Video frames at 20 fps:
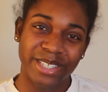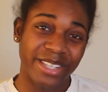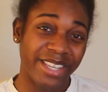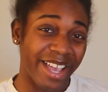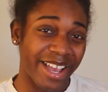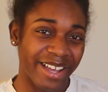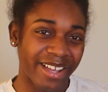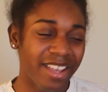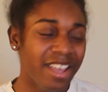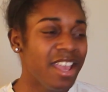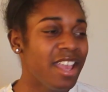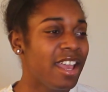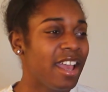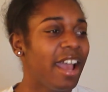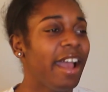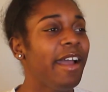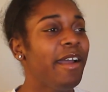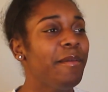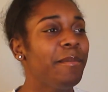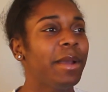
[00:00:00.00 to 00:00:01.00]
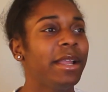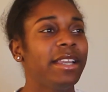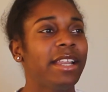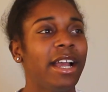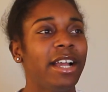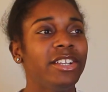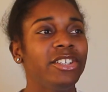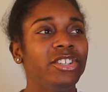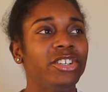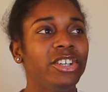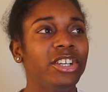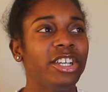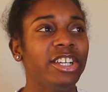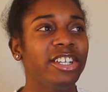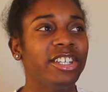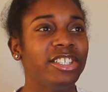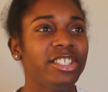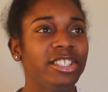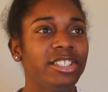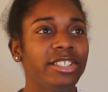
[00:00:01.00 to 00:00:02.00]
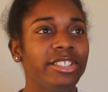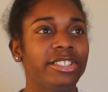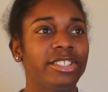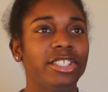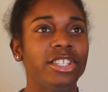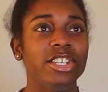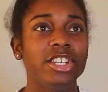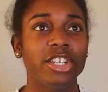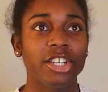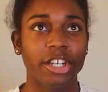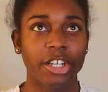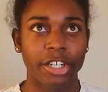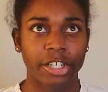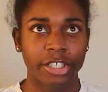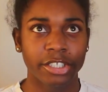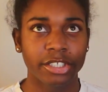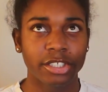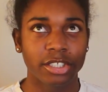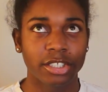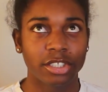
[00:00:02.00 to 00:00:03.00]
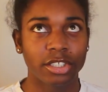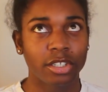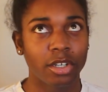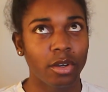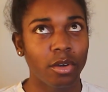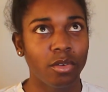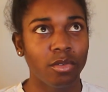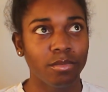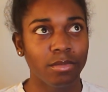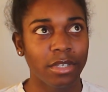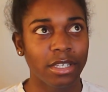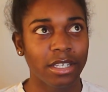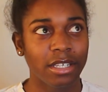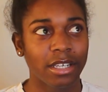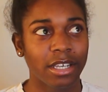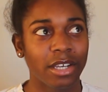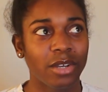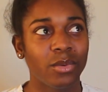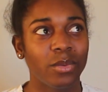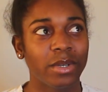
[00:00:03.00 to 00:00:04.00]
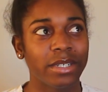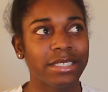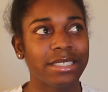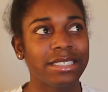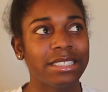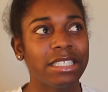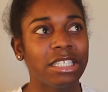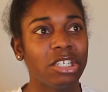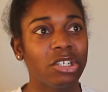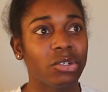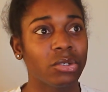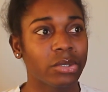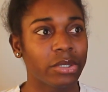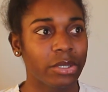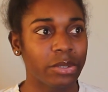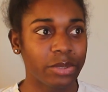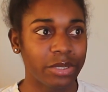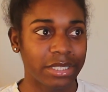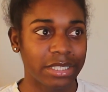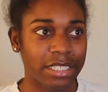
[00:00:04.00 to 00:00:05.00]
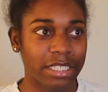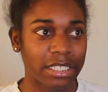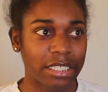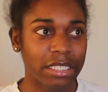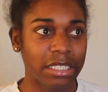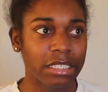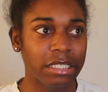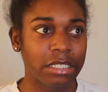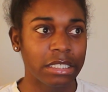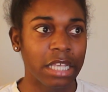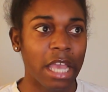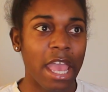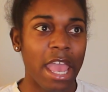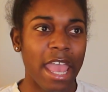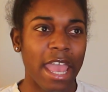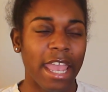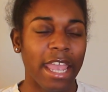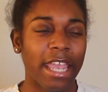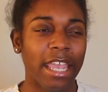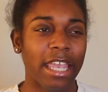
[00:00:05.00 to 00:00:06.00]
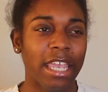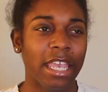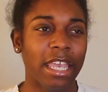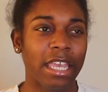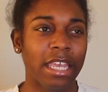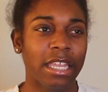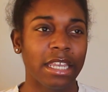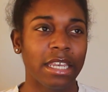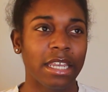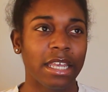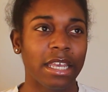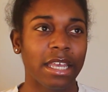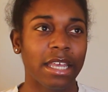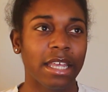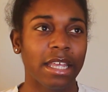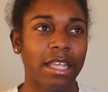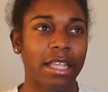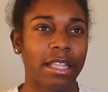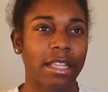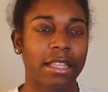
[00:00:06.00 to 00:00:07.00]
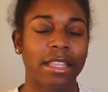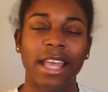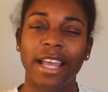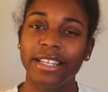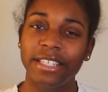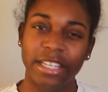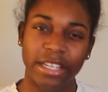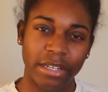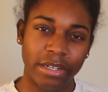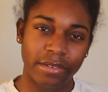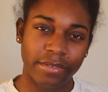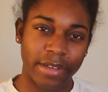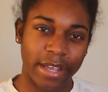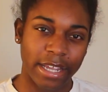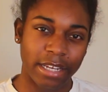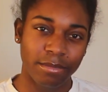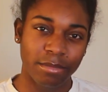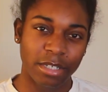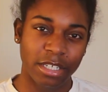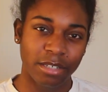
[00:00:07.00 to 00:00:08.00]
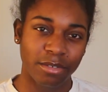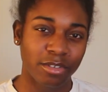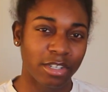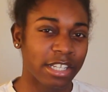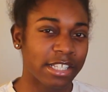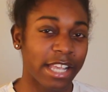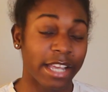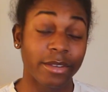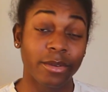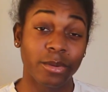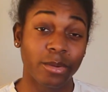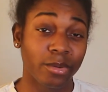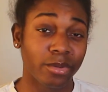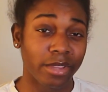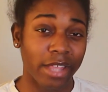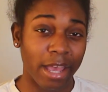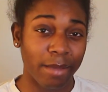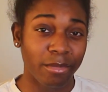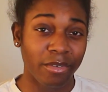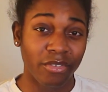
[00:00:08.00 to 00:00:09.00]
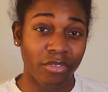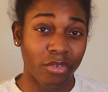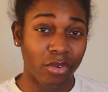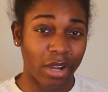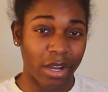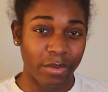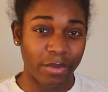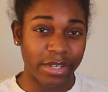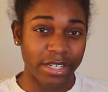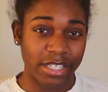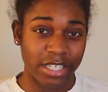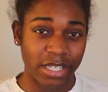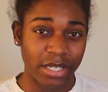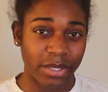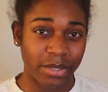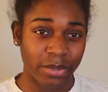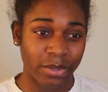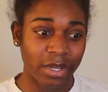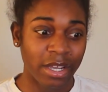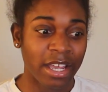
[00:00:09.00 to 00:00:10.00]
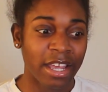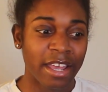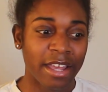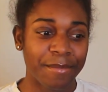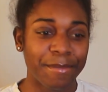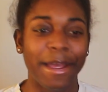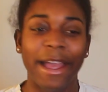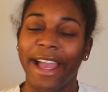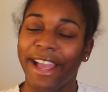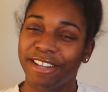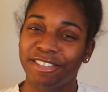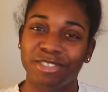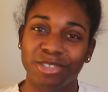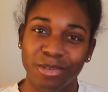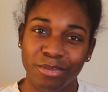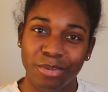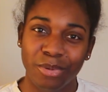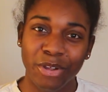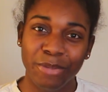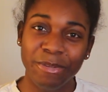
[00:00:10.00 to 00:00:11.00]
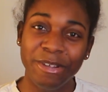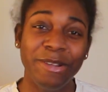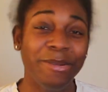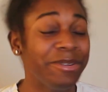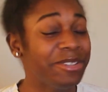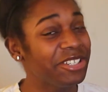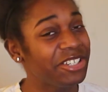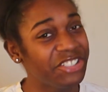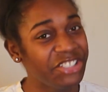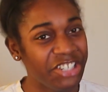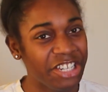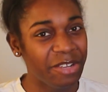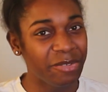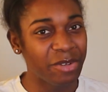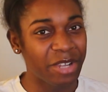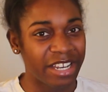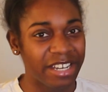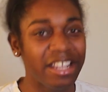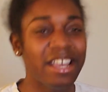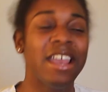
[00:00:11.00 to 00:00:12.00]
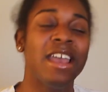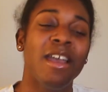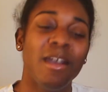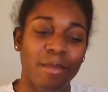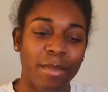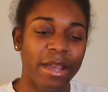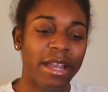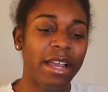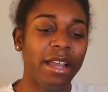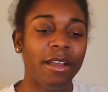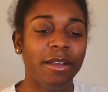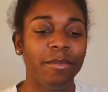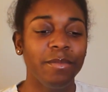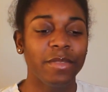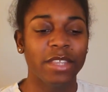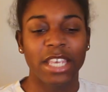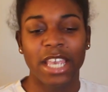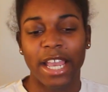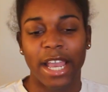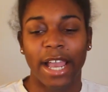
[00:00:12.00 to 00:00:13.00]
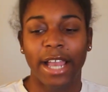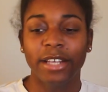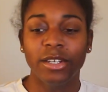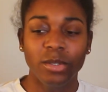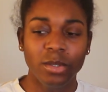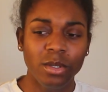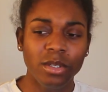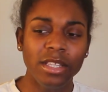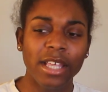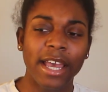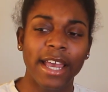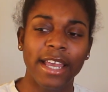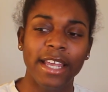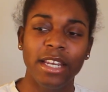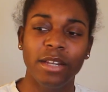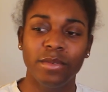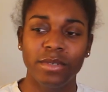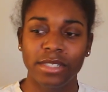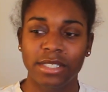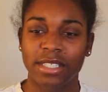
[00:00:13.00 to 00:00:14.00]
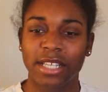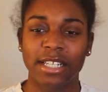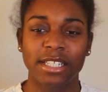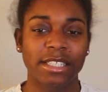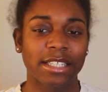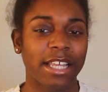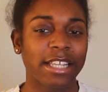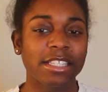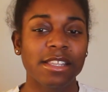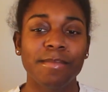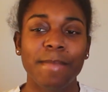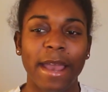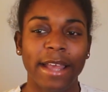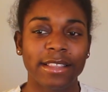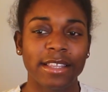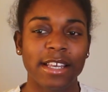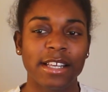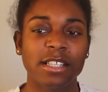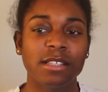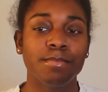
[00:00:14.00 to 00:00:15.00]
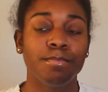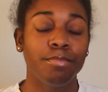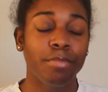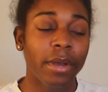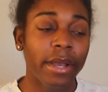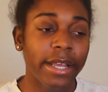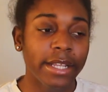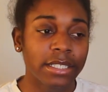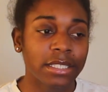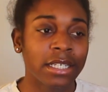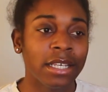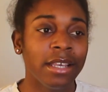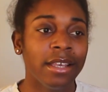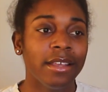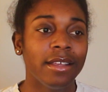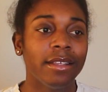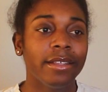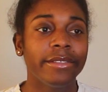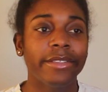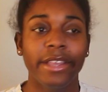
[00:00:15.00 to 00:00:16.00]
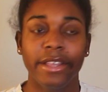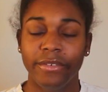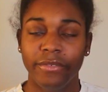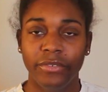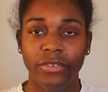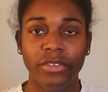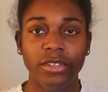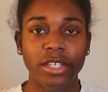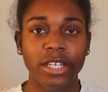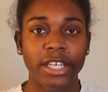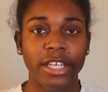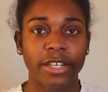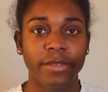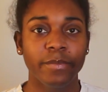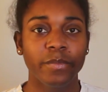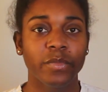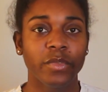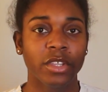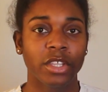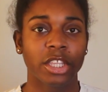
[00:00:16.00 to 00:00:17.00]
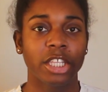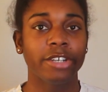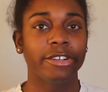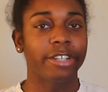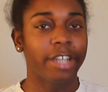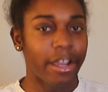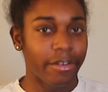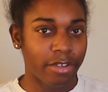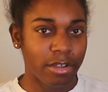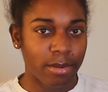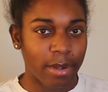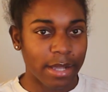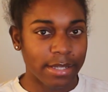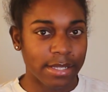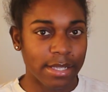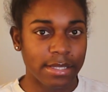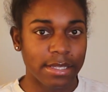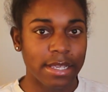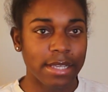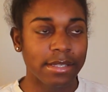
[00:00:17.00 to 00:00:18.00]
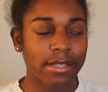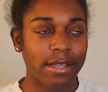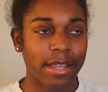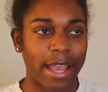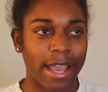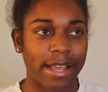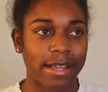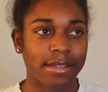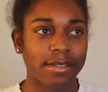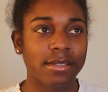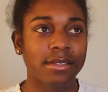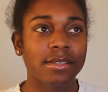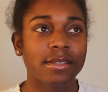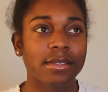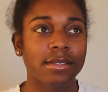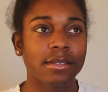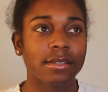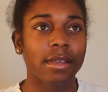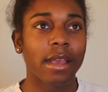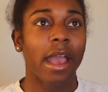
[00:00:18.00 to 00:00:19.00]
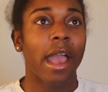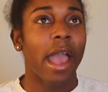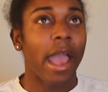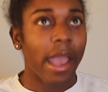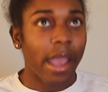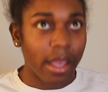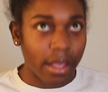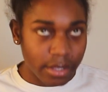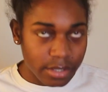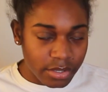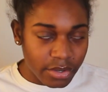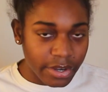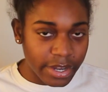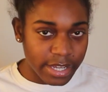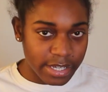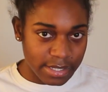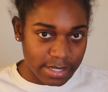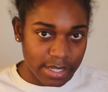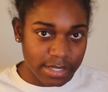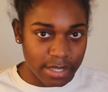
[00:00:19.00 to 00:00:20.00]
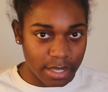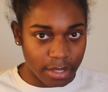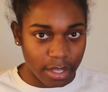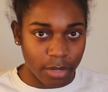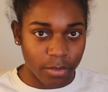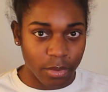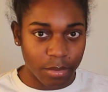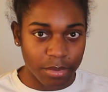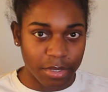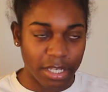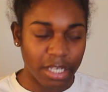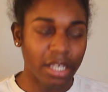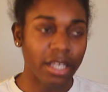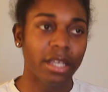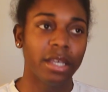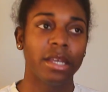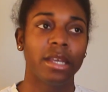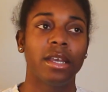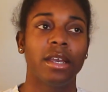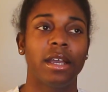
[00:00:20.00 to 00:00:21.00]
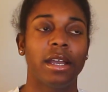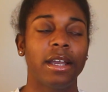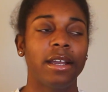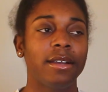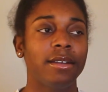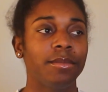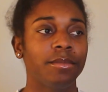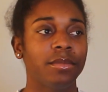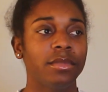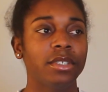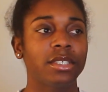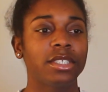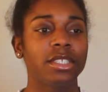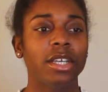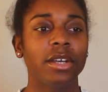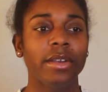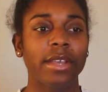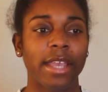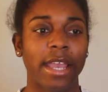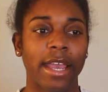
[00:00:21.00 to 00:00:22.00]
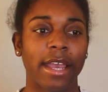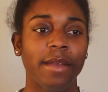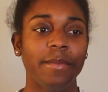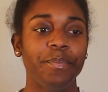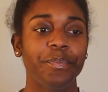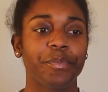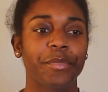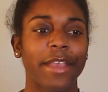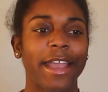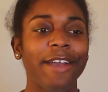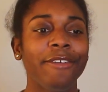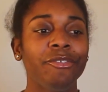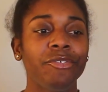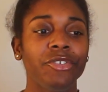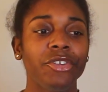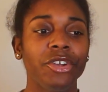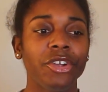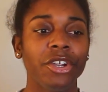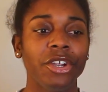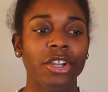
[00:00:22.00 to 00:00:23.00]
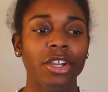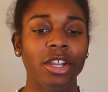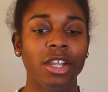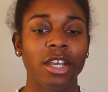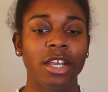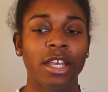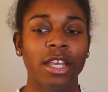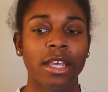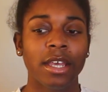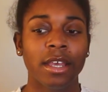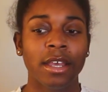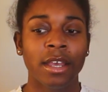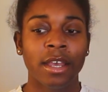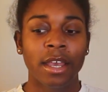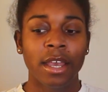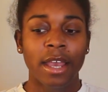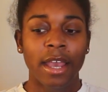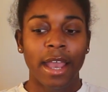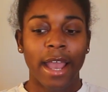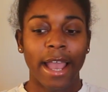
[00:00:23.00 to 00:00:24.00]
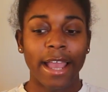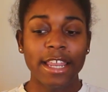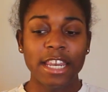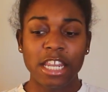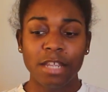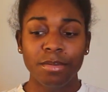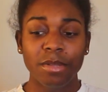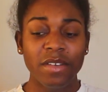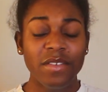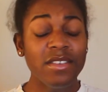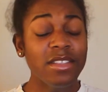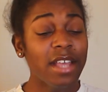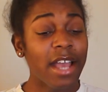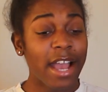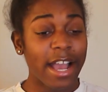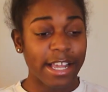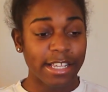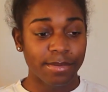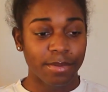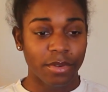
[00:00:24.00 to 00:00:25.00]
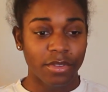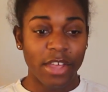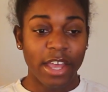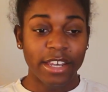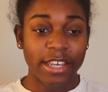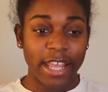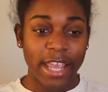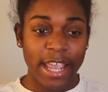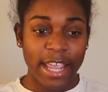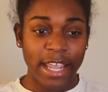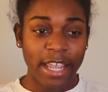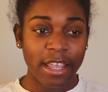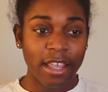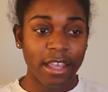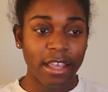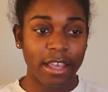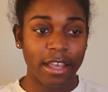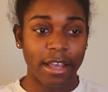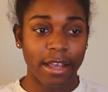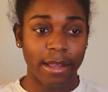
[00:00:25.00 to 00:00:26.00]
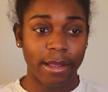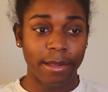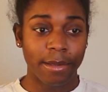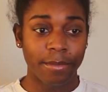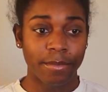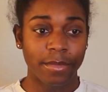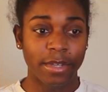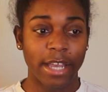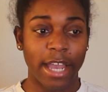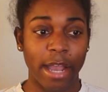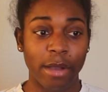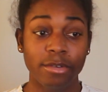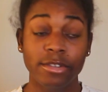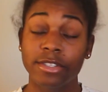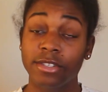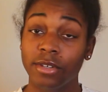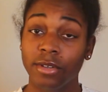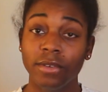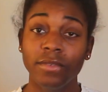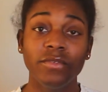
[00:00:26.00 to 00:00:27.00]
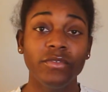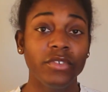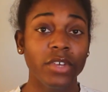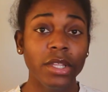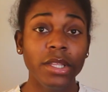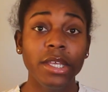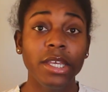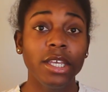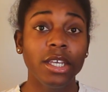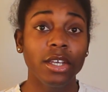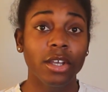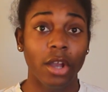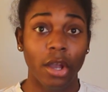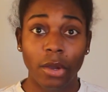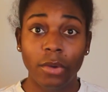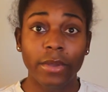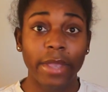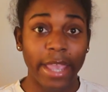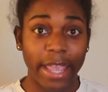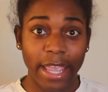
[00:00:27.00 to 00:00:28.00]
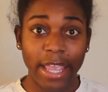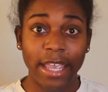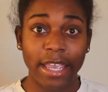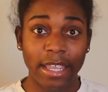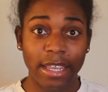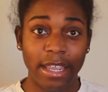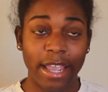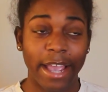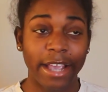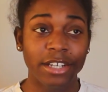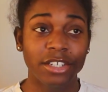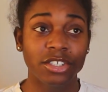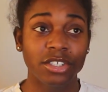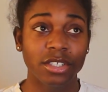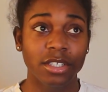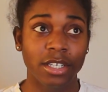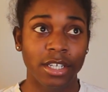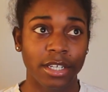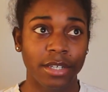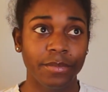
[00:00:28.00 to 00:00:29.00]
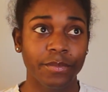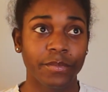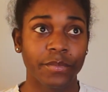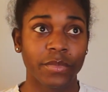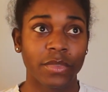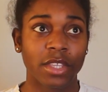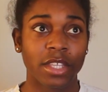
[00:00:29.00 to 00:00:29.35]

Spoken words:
yeah, my doctor's nurse told me it was necrosis, and that terrified me because I googled that before I went to my actual appointment, which I should have done. But yeah, I googled that and it was just like lots of bad things, but thankfully the recovery process isn't as crazy as I thought it would be. So yeah, after I ended up leaving the hospital that day, I was still feeling okay, actually.